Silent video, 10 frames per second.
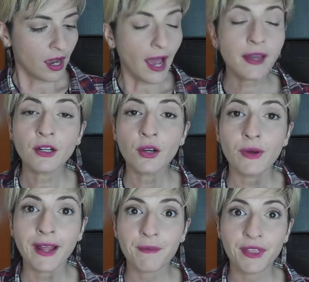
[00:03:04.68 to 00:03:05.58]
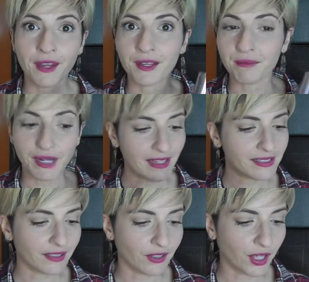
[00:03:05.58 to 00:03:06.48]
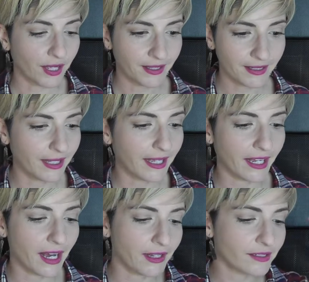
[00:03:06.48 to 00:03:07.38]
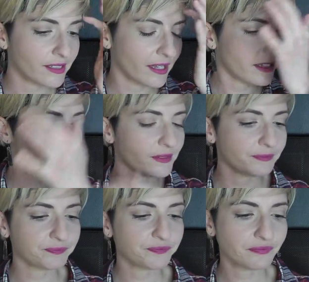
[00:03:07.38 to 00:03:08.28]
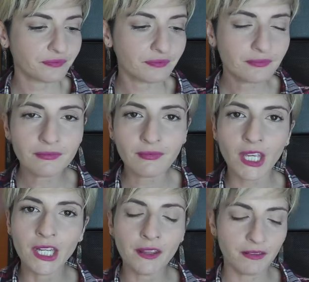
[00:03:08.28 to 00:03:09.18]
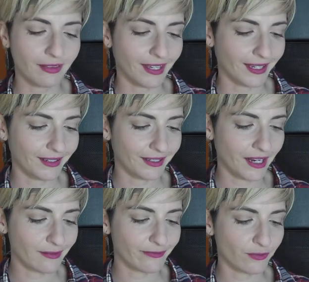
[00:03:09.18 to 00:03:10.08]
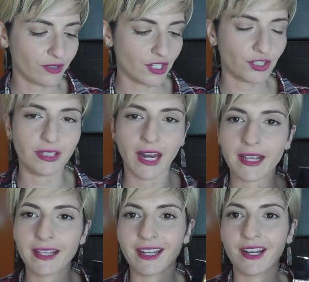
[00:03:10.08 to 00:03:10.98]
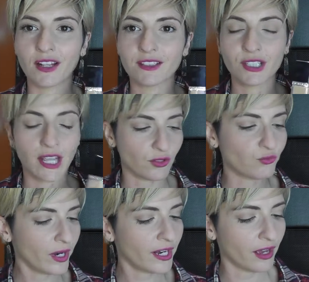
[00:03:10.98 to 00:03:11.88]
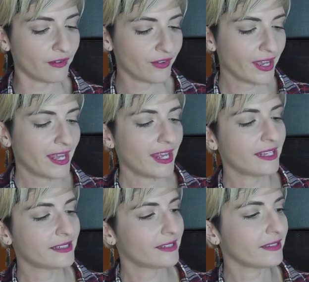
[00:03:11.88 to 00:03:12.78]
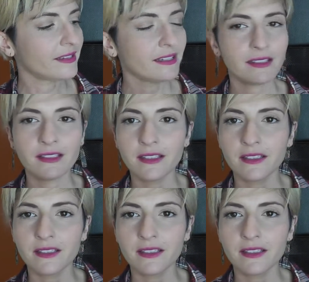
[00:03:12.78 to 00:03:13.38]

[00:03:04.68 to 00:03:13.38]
I don't know what I'm thinking, but I still cling on to this. Another thing, another foundation that I cannot get rid of is this.